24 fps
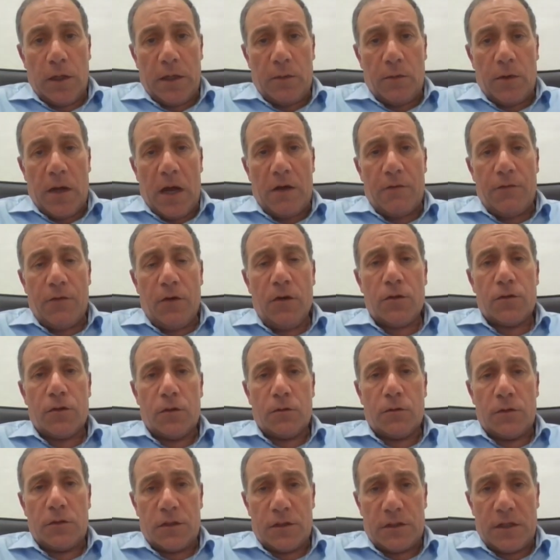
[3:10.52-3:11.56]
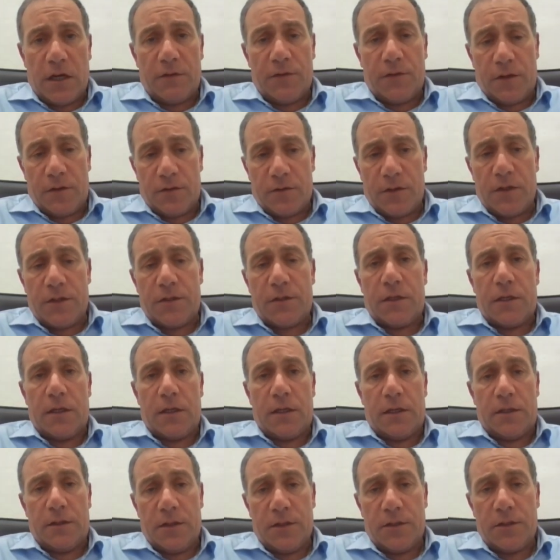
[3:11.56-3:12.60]
we have also discovered recently,
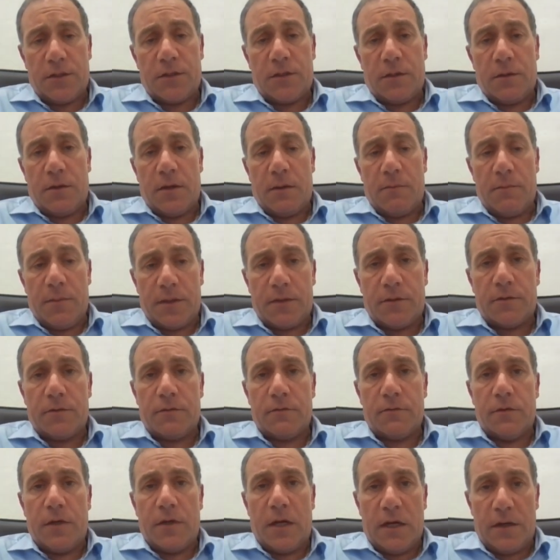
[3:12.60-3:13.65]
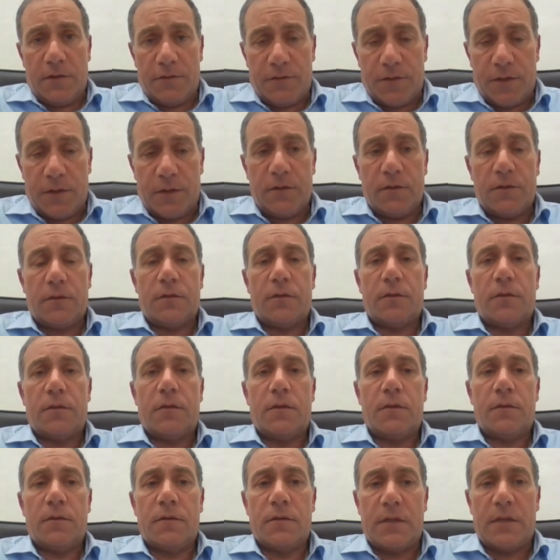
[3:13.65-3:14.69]
this is a bit
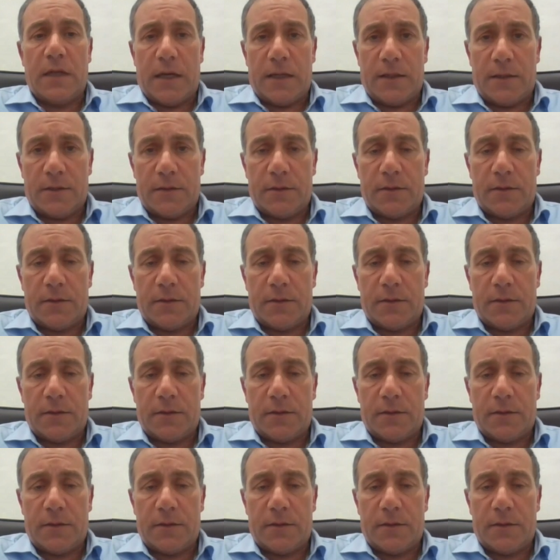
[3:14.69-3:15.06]
that